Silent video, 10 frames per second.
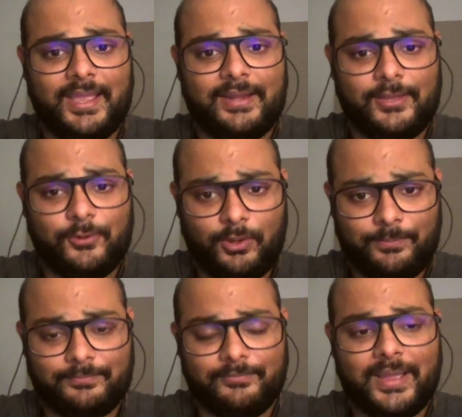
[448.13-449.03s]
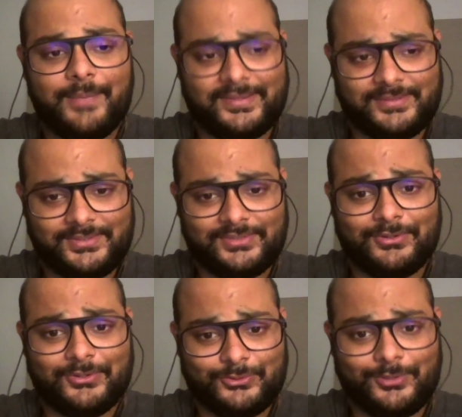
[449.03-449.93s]
and I hope my message is
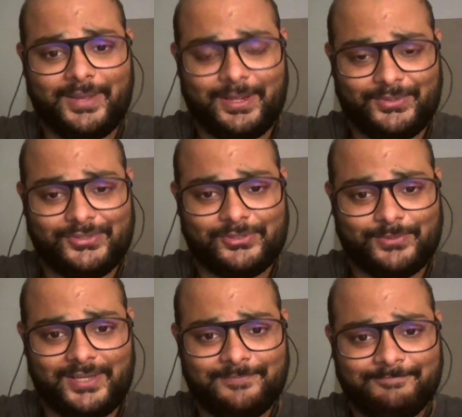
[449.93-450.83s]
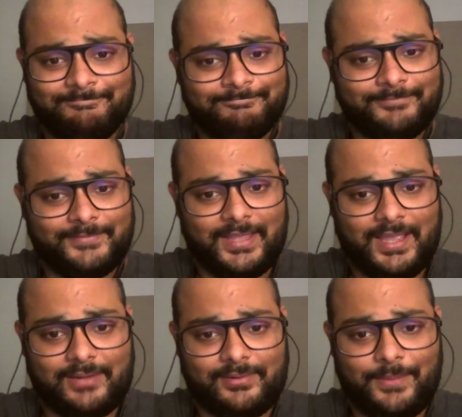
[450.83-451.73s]
understood by others as well.
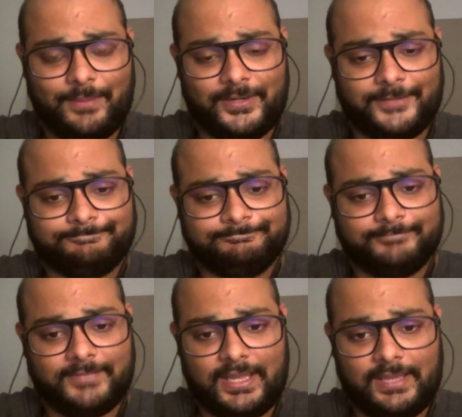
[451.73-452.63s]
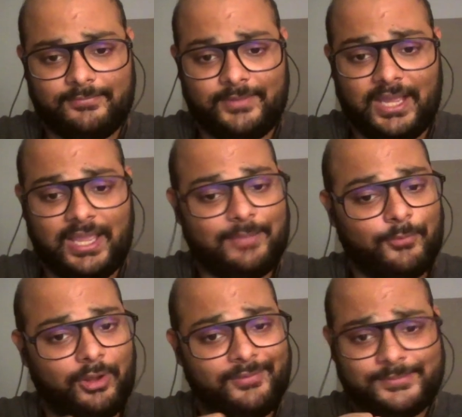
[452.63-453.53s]
And remember, I am
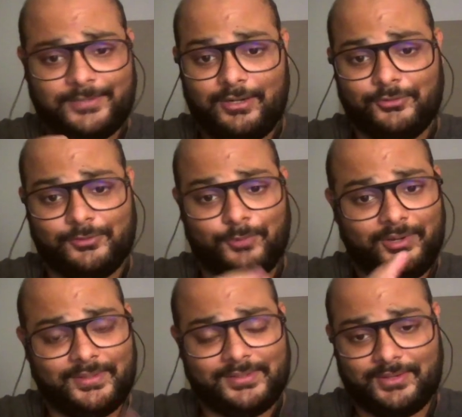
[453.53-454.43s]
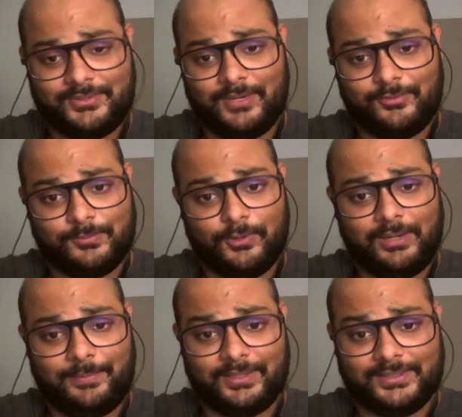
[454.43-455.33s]
always proud I was born in this country. I was
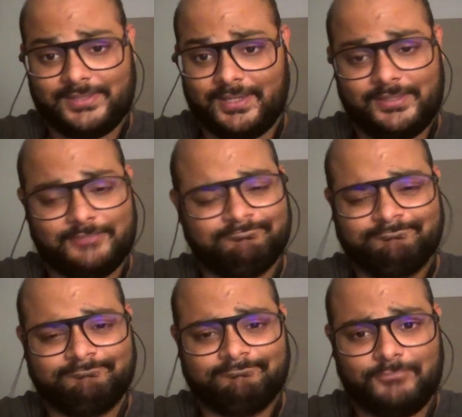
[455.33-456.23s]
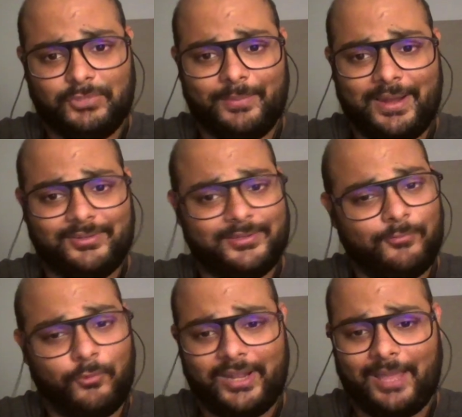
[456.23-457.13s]
born a Pakistani. No
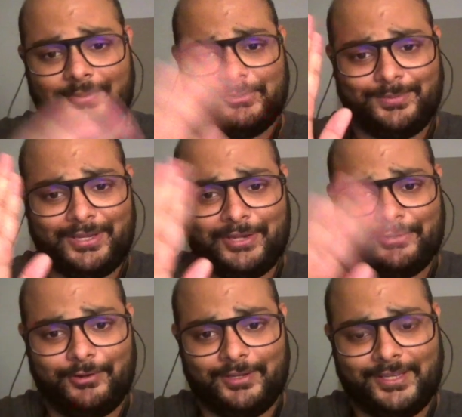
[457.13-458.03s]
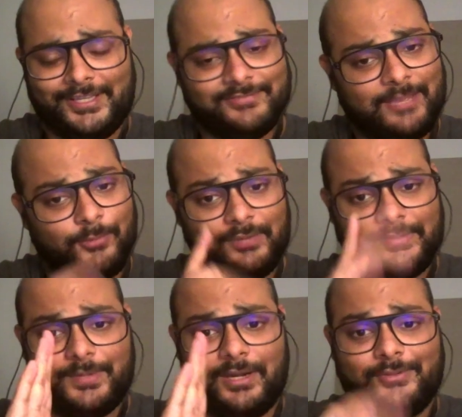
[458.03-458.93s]
matter what happens with me later on in life, I'm
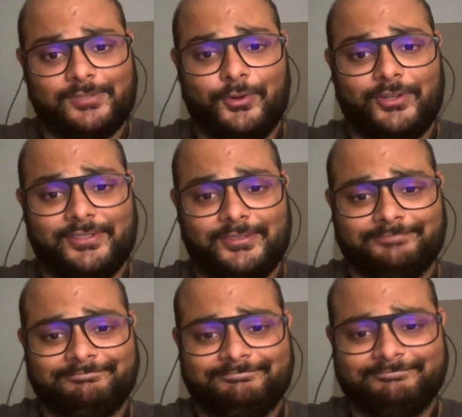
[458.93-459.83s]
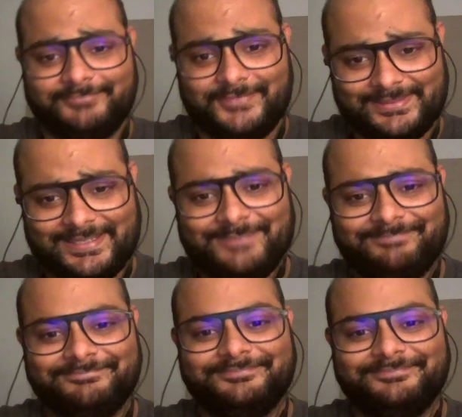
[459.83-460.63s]
always proud I was born here. Okay?